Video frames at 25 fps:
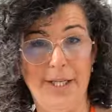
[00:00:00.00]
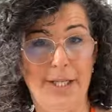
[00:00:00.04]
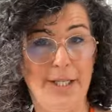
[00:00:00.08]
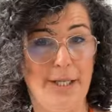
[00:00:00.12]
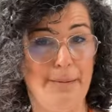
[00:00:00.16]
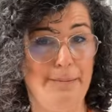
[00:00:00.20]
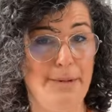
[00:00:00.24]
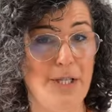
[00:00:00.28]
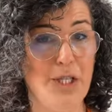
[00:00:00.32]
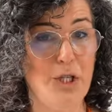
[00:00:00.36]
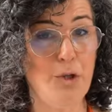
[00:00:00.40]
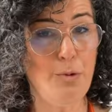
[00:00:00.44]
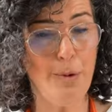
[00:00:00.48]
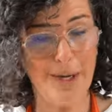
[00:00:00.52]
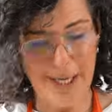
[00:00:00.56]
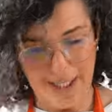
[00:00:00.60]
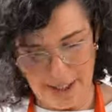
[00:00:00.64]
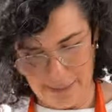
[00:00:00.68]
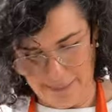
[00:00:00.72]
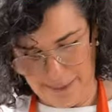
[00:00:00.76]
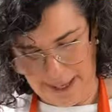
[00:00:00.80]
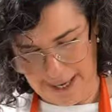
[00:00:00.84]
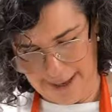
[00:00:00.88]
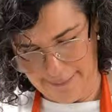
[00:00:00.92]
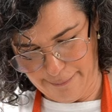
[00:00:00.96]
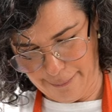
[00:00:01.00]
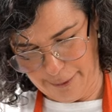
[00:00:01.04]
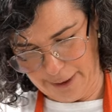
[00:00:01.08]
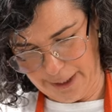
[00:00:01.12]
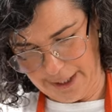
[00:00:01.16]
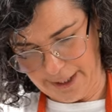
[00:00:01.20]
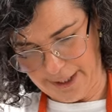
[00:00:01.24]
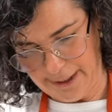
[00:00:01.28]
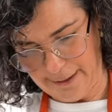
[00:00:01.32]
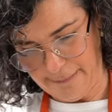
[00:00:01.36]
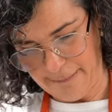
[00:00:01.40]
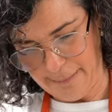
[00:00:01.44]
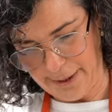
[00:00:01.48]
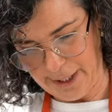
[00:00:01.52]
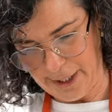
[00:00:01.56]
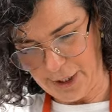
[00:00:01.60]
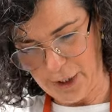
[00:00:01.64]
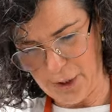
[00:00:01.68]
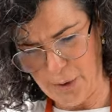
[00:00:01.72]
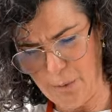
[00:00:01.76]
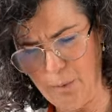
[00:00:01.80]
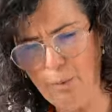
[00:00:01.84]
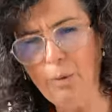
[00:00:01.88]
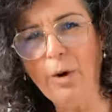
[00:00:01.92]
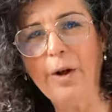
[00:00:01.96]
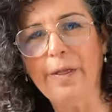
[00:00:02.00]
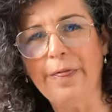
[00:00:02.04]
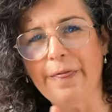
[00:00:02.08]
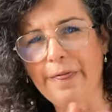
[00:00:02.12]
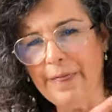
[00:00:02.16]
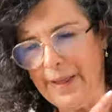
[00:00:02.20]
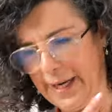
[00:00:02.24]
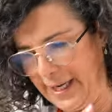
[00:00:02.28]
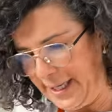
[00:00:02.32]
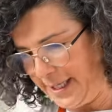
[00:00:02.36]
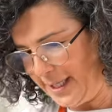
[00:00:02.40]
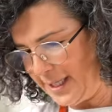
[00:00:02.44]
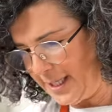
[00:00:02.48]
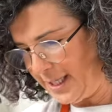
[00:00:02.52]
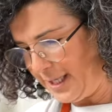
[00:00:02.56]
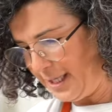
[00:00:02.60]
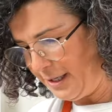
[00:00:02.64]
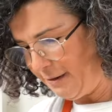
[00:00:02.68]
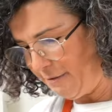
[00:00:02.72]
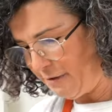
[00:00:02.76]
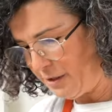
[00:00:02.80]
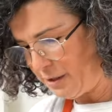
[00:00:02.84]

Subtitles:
some sweet paprika, because you want that kind of